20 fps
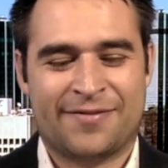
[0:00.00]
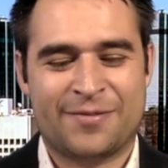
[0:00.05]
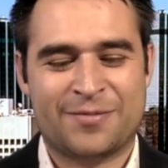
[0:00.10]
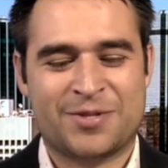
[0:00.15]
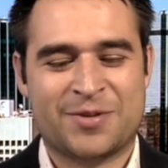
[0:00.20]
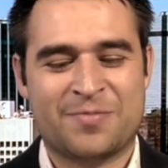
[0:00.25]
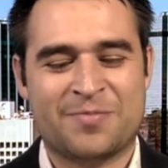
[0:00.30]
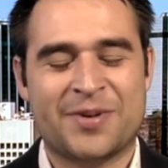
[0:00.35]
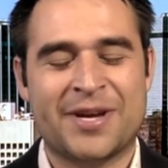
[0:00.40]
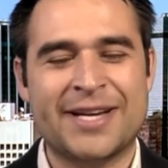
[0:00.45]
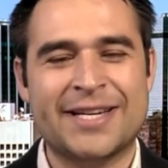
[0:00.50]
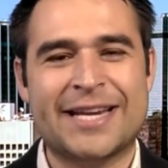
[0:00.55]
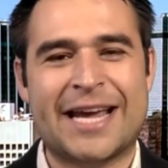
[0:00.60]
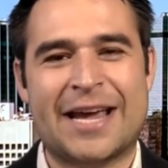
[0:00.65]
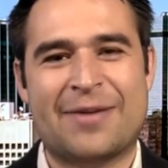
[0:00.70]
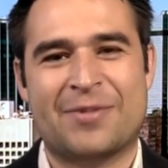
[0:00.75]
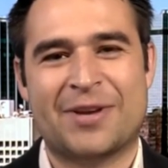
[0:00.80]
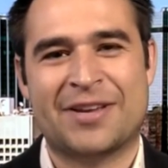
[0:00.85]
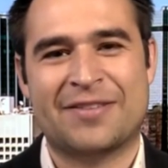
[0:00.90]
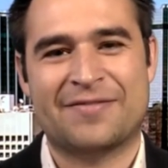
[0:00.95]
from some big
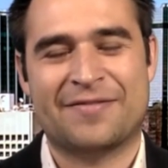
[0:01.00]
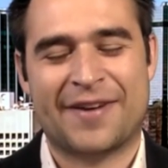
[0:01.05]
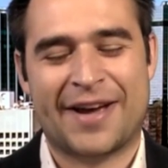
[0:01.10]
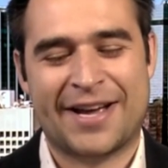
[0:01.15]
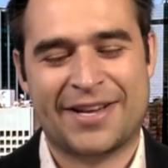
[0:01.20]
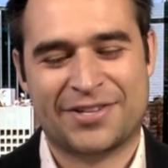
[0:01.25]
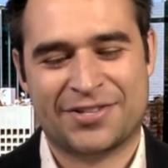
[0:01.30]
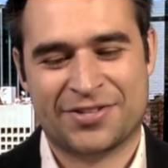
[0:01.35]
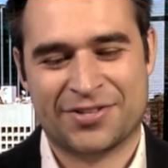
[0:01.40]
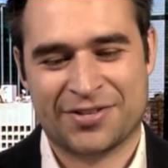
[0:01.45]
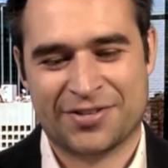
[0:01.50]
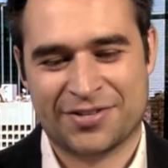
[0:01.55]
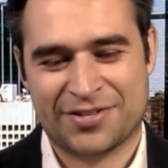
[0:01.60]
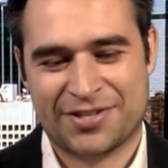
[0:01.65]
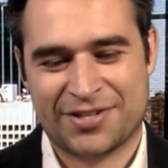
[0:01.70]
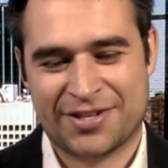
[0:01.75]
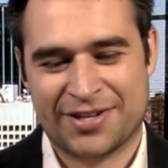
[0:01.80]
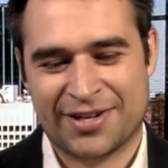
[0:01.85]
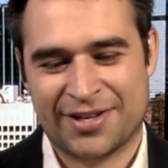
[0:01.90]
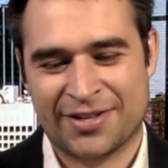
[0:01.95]
name investors,